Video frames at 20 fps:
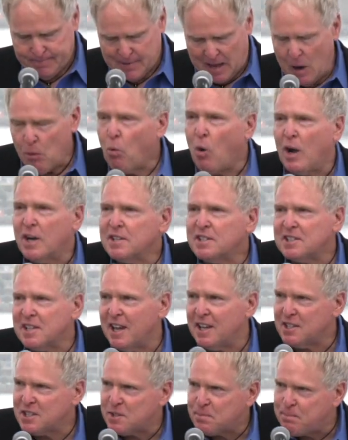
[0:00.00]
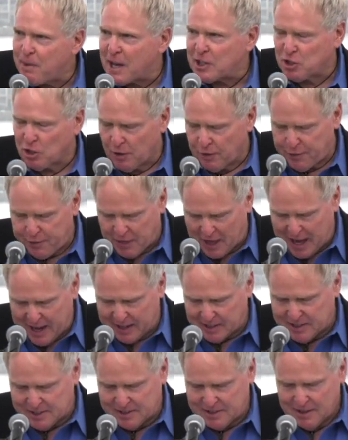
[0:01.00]
I want to say a special
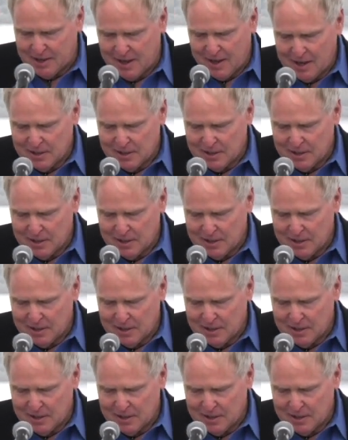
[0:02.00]
thanks